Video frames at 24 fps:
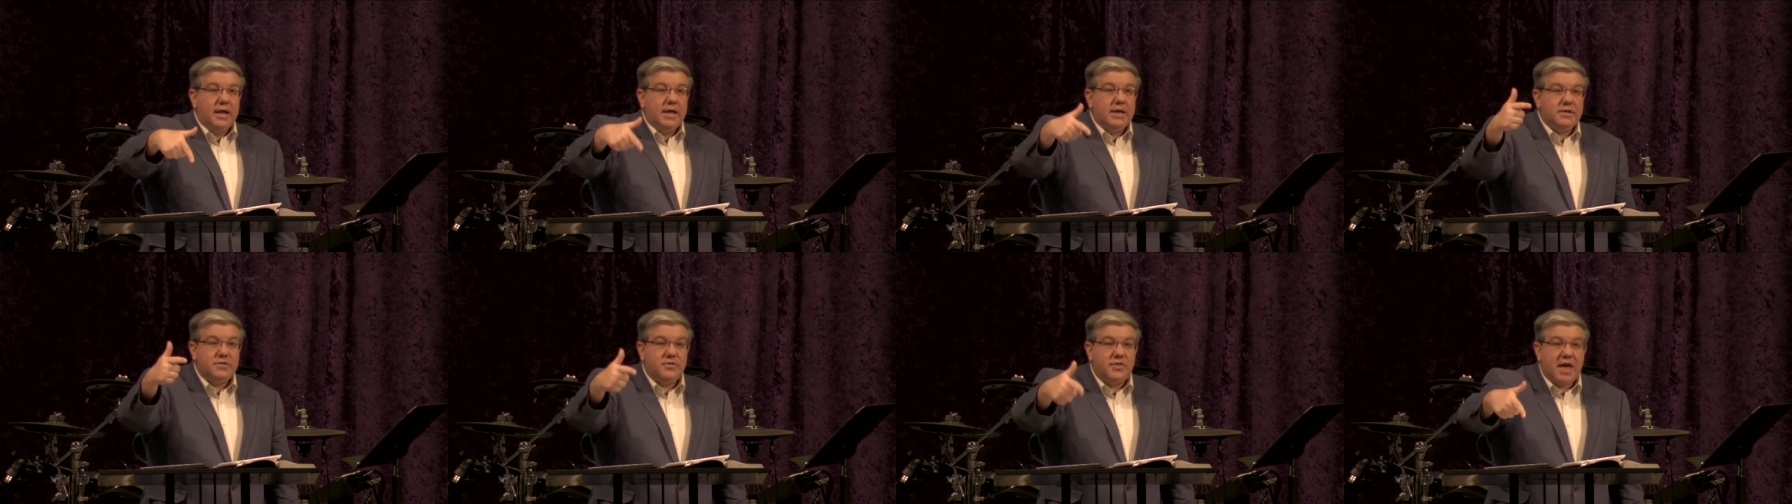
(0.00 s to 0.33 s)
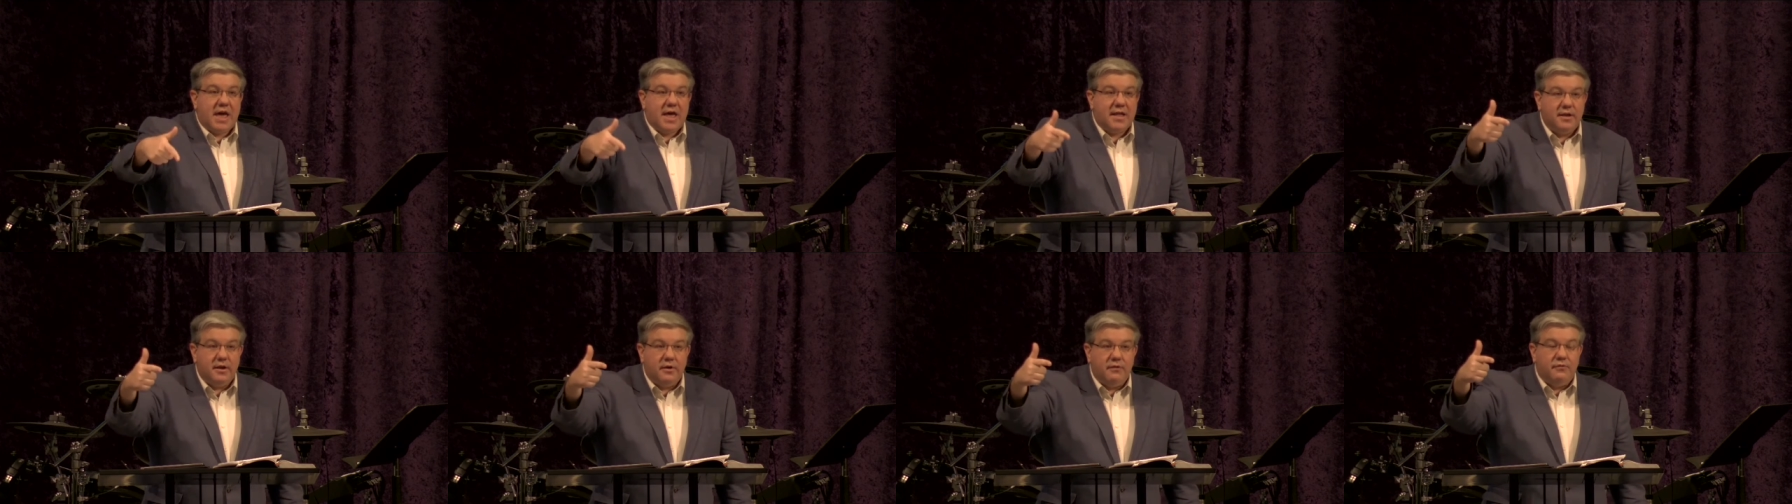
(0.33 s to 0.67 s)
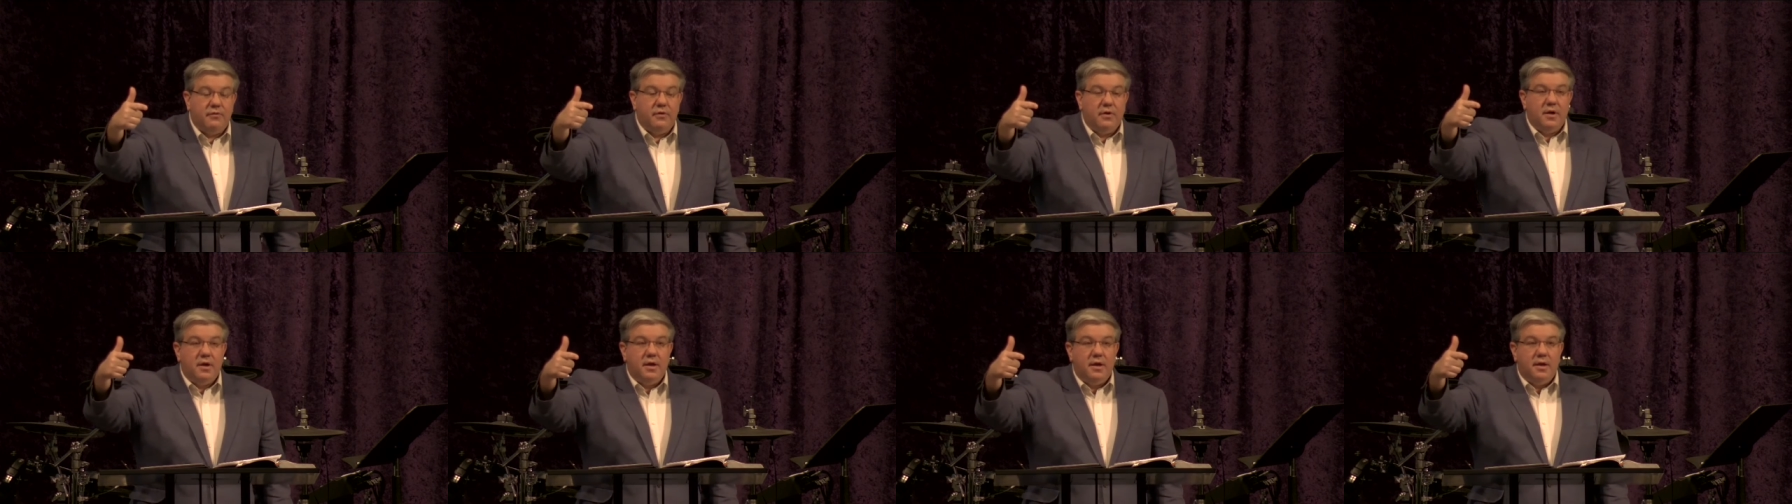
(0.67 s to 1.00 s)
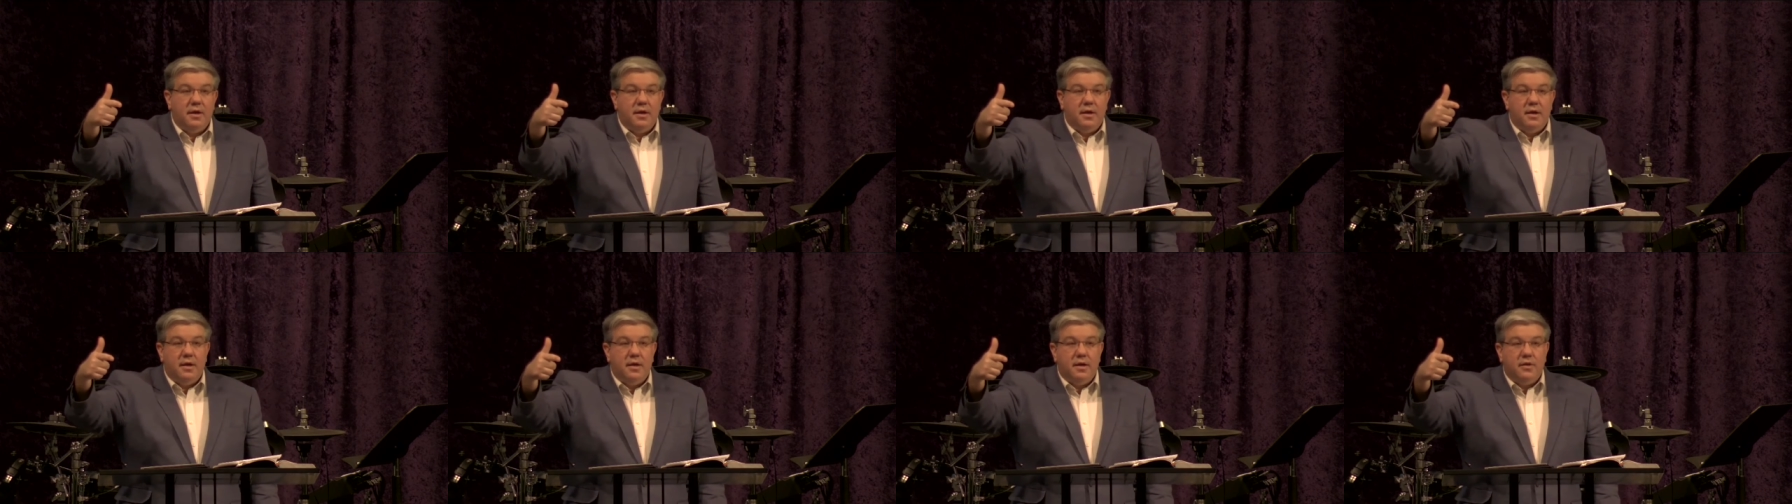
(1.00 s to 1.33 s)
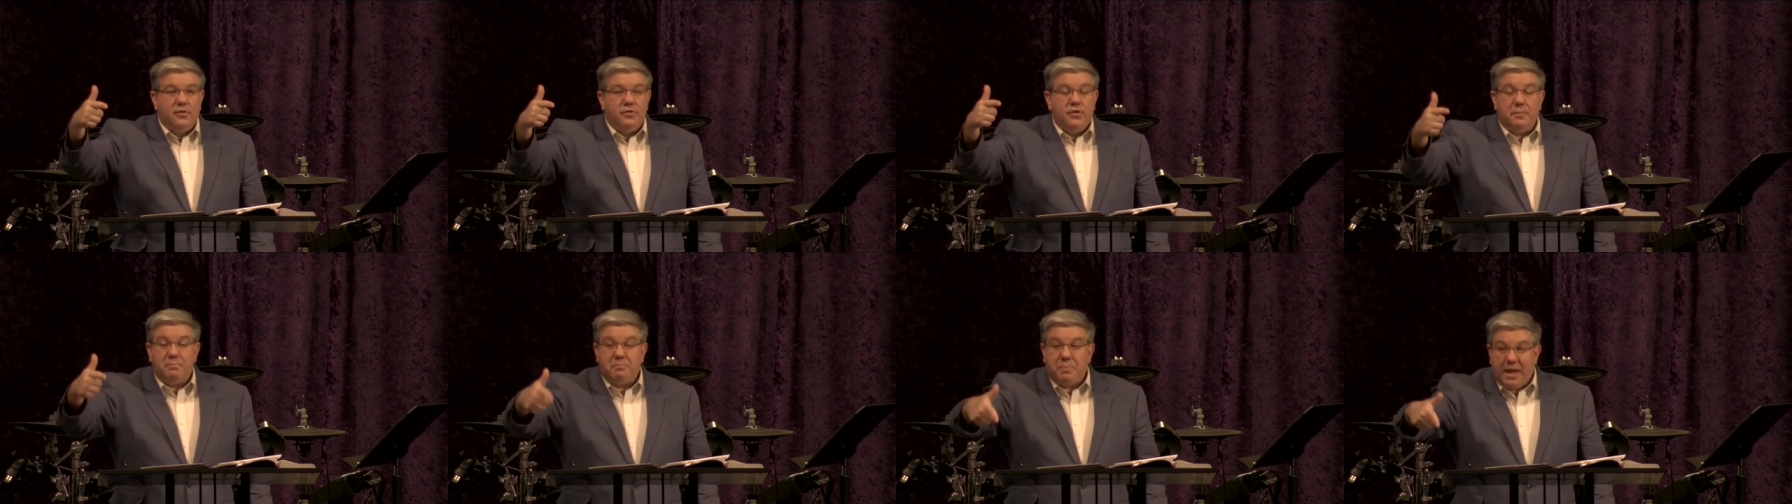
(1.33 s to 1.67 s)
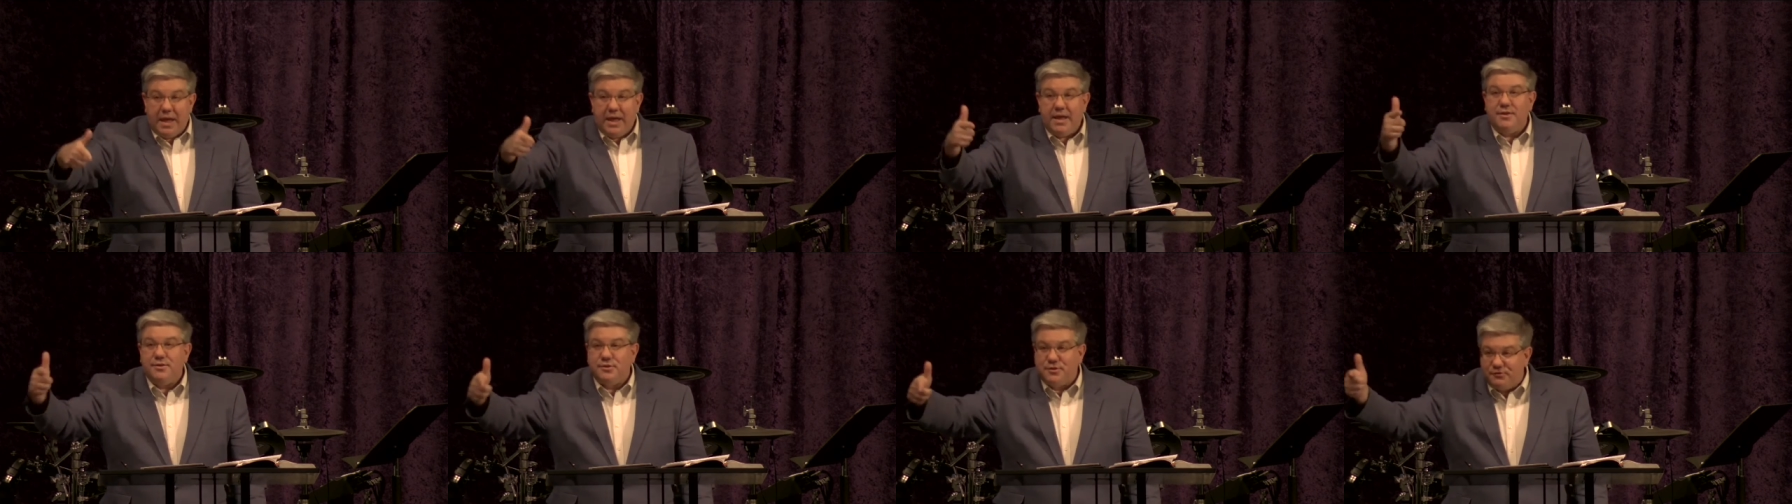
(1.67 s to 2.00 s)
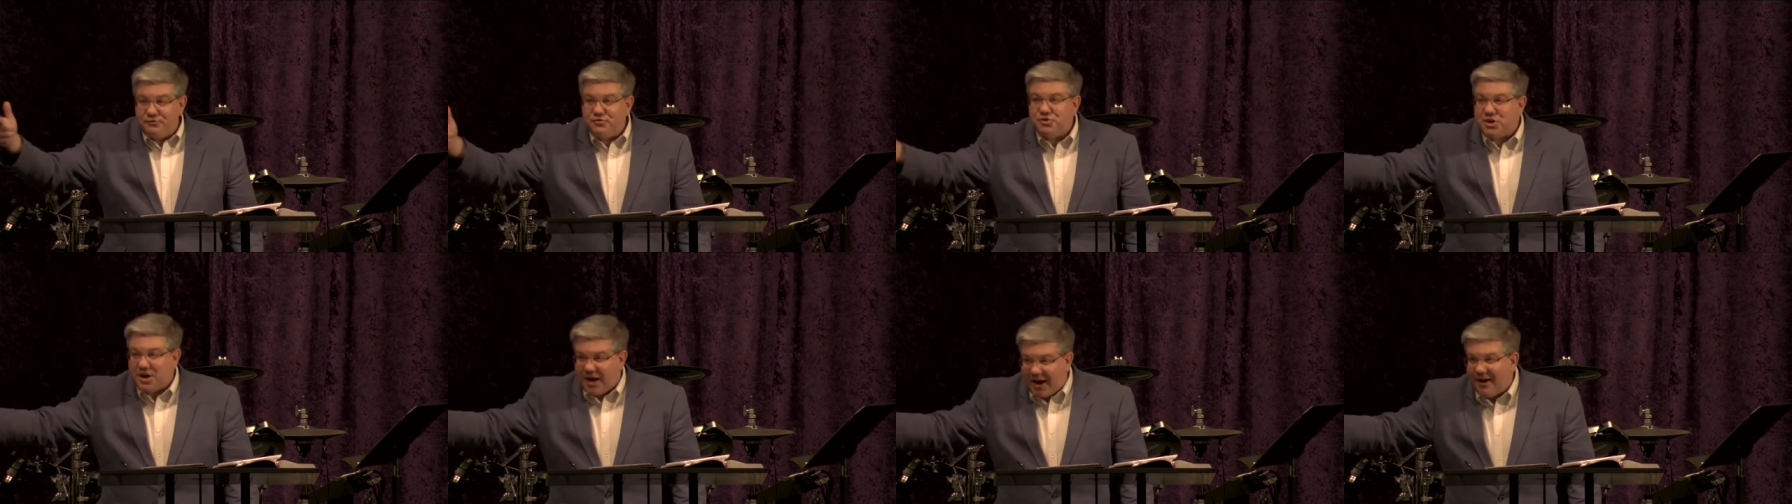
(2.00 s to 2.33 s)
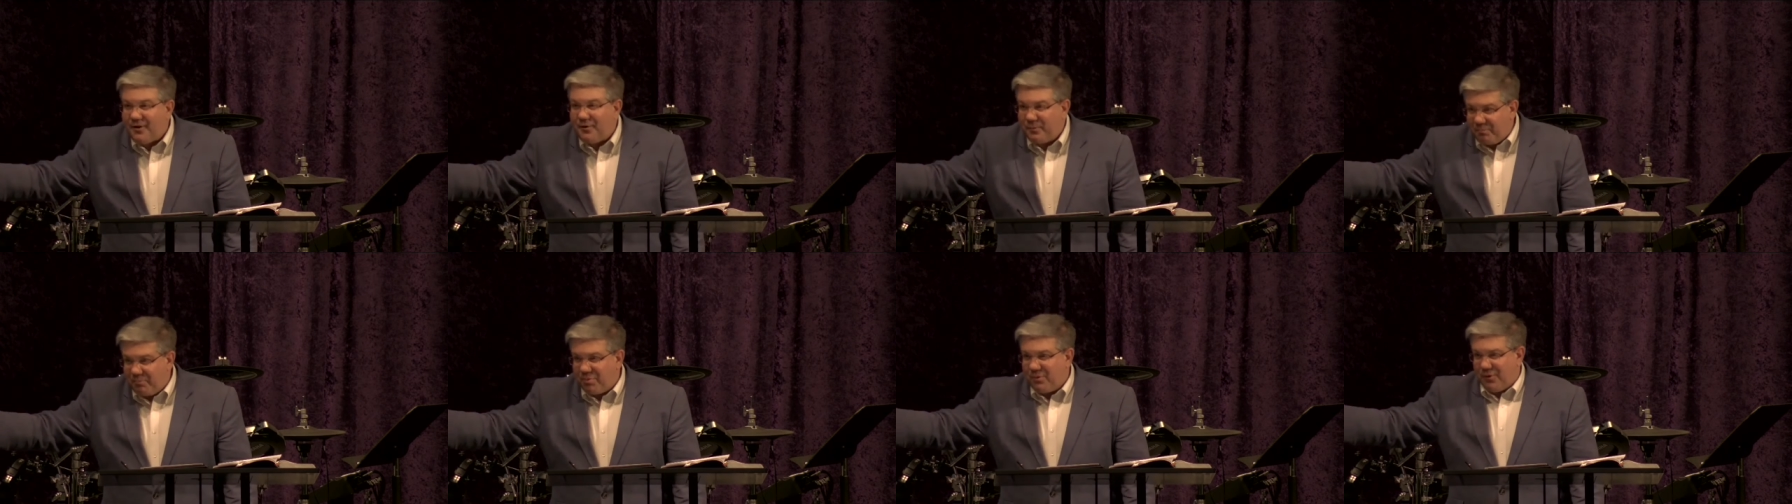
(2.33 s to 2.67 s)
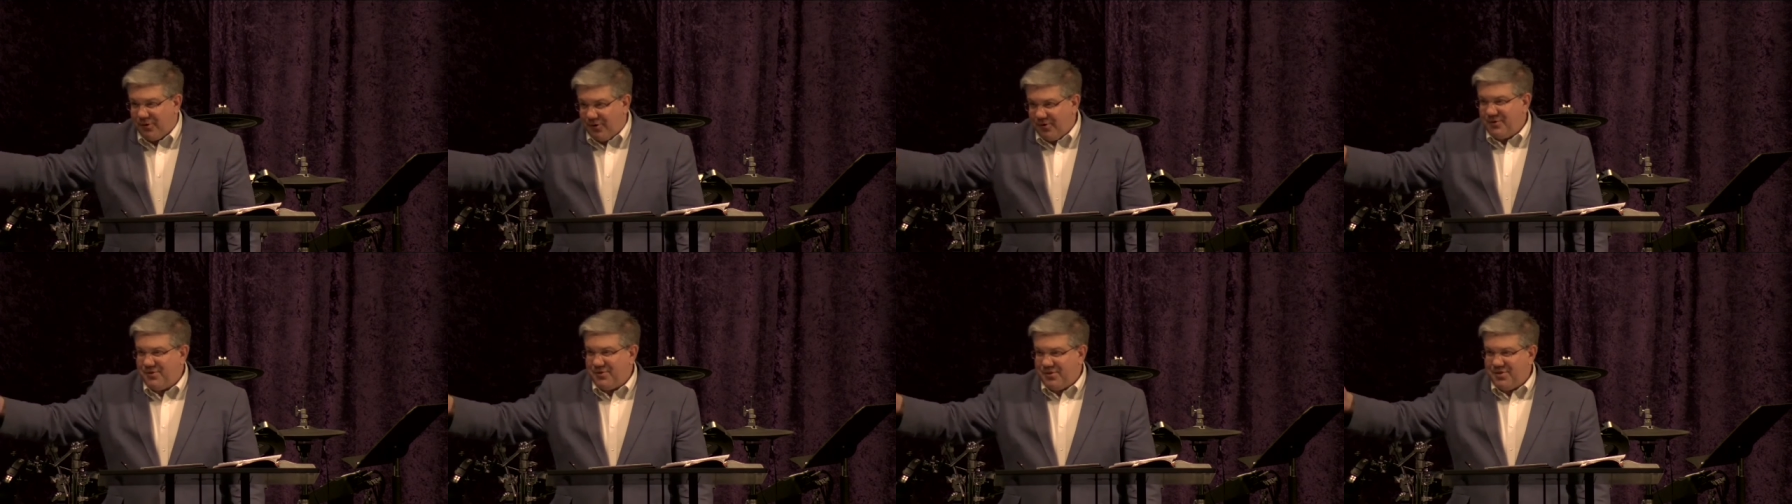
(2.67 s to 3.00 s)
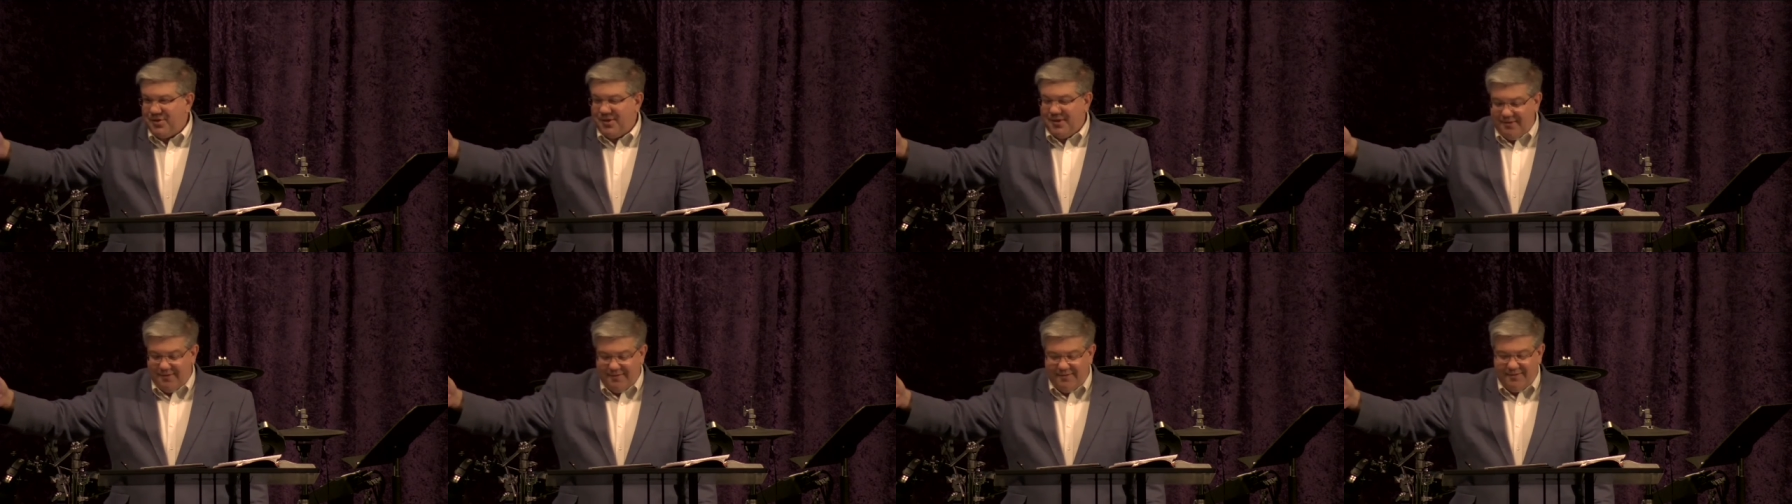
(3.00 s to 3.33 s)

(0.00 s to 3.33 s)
is that of the pains of childbirth?